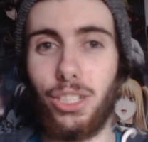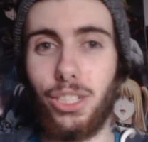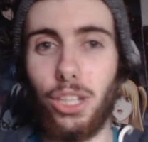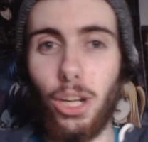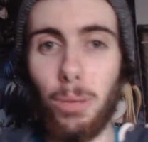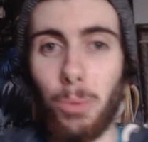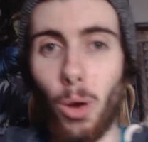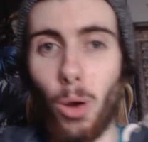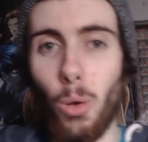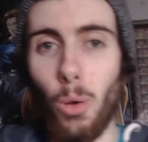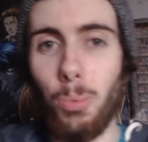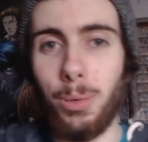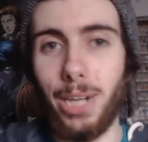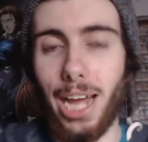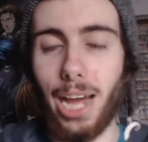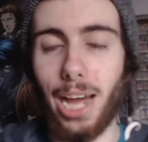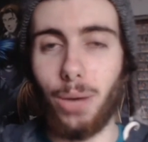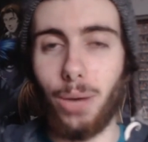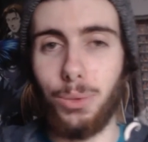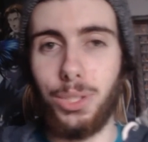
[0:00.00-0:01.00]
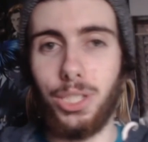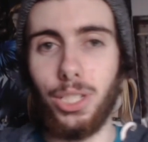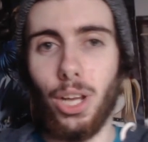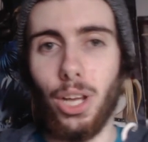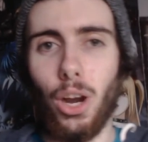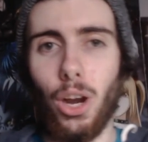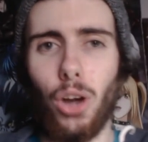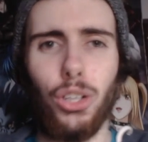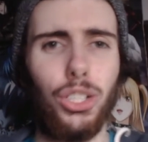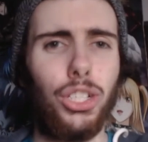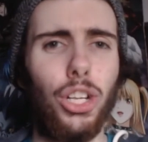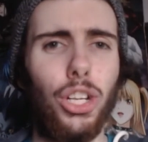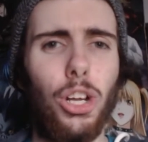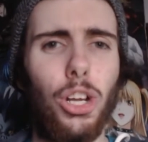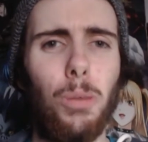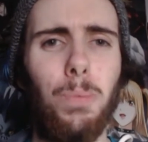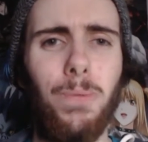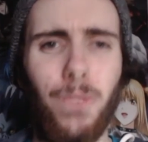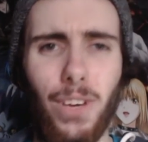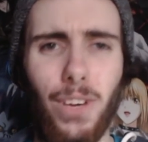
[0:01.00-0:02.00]
Just look up Open House, or just
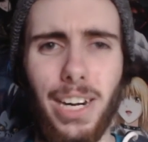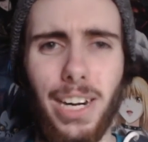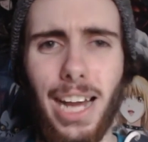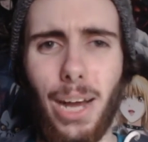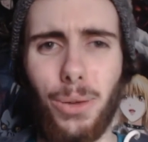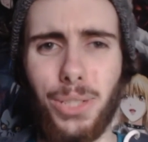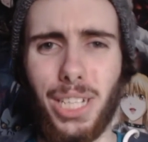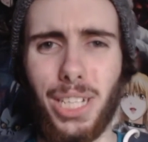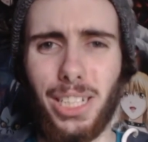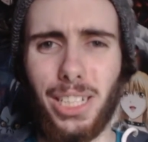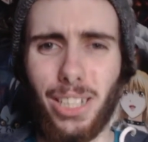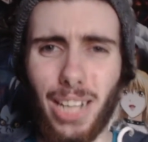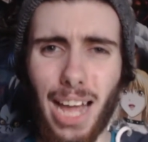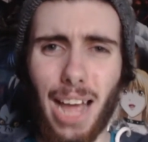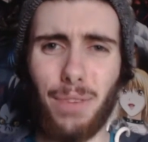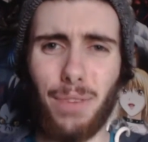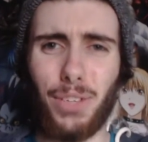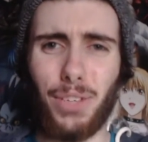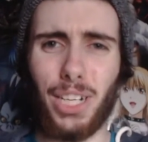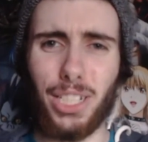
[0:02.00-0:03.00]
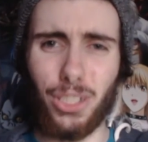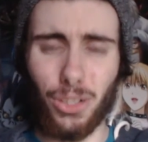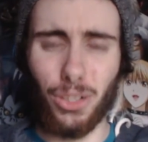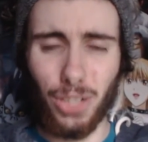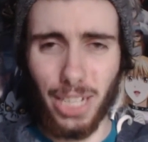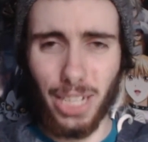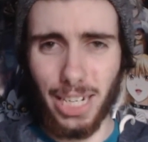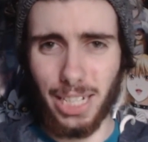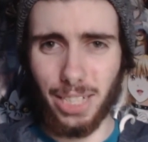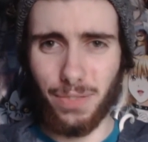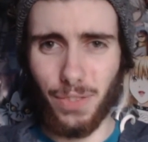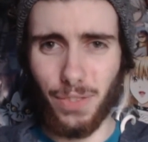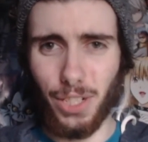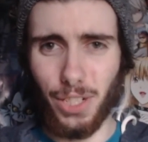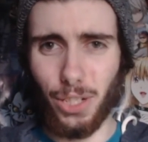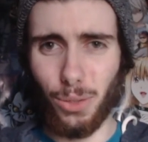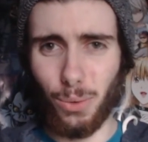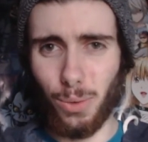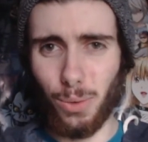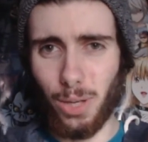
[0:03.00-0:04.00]
look up Fun House, and they'll have it as their latest
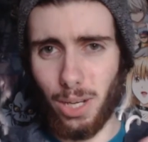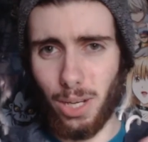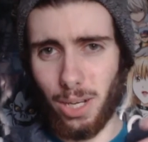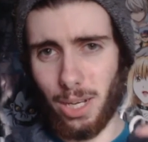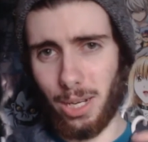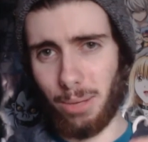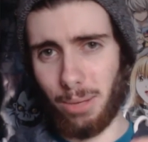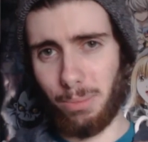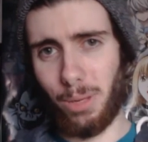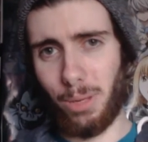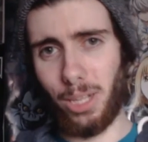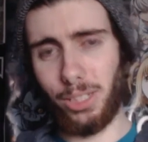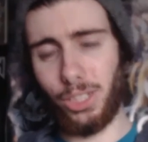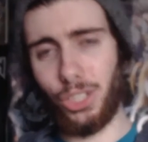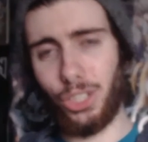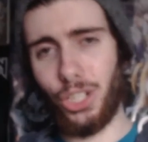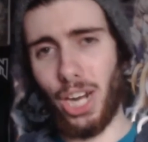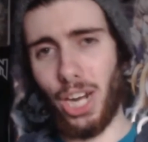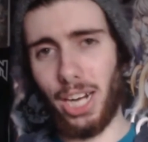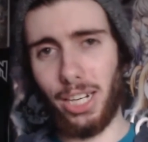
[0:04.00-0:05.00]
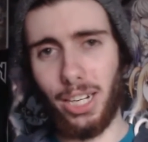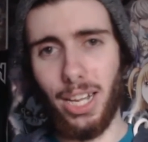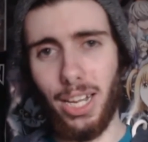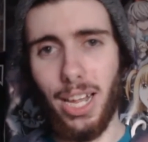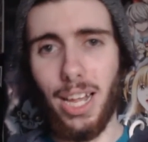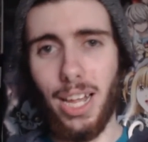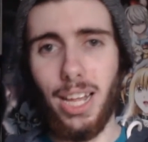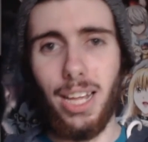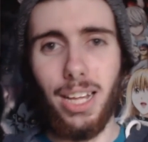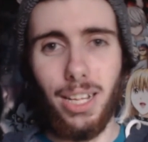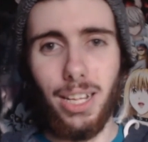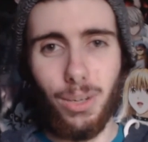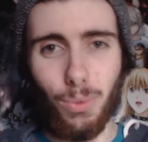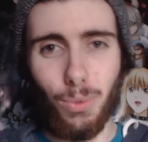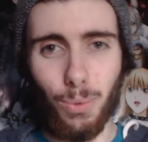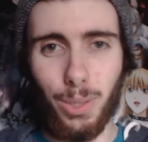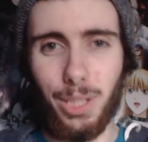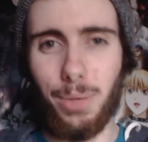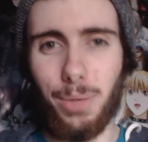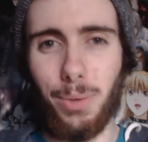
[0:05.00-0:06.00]
video on the channel.
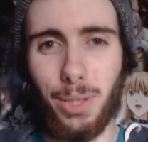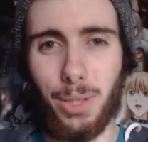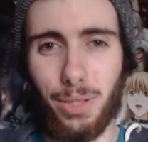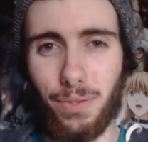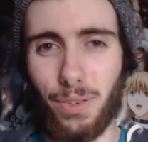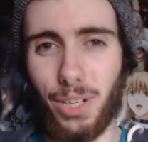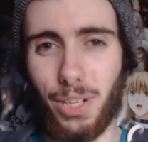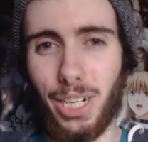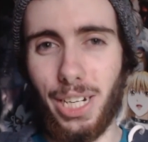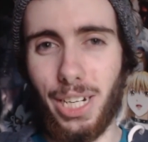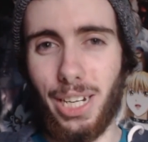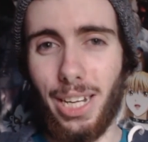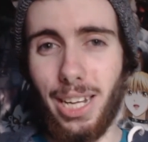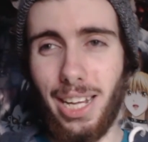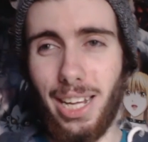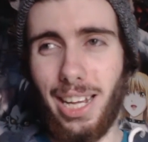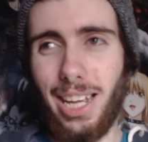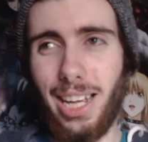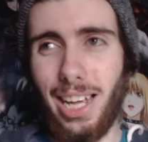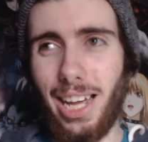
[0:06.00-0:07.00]
Really funny.